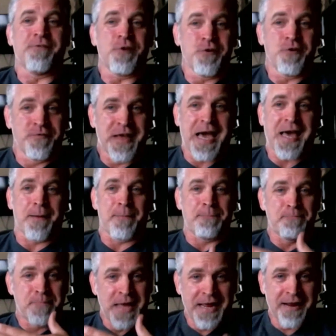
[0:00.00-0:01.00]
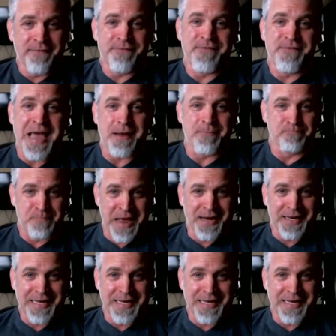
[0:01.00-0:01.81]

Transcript: if you've got a big fat